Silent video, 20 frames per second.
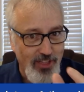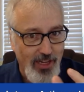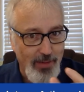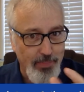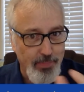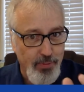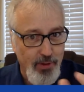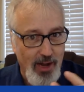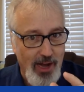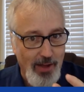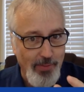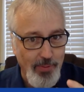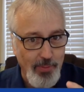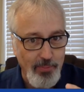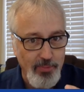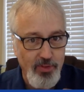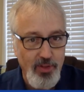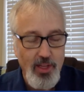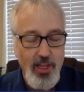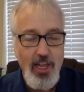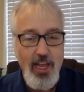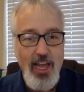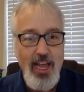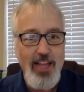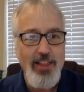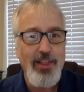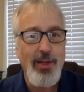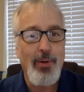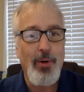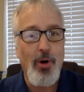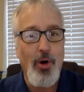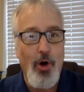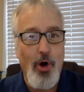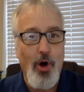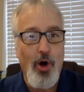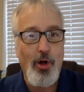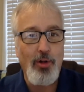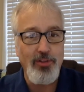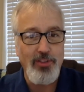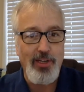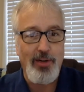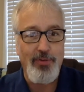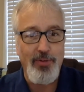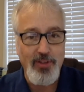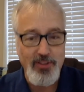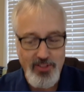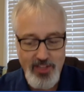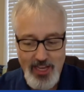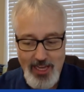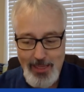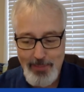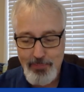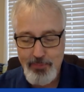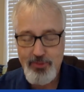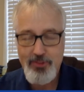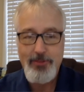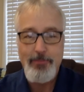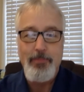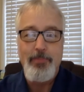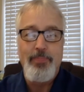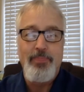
had problems, and they were all different types.